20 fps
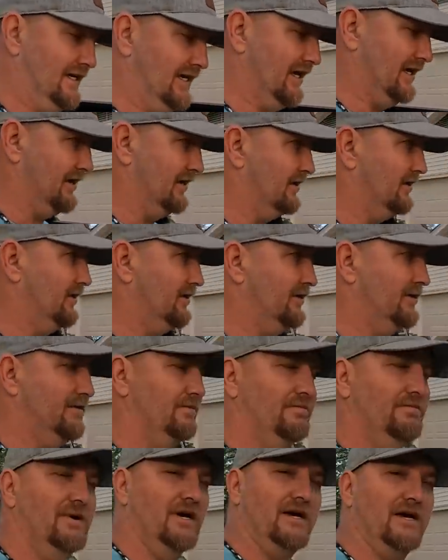yeah,
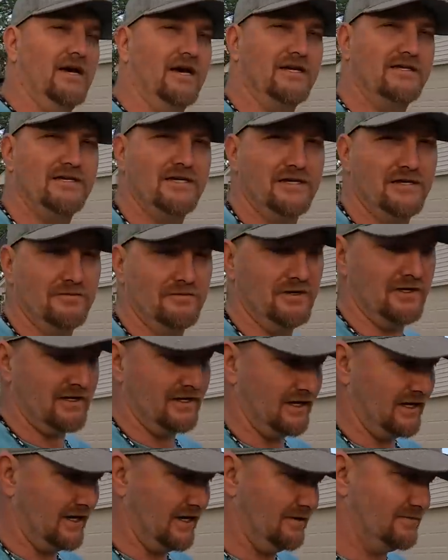but I tell you
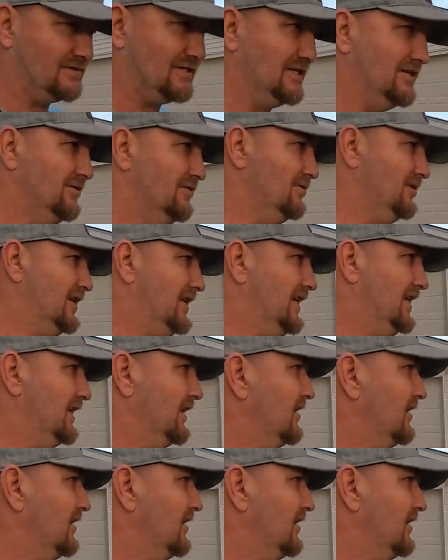what, I absolutely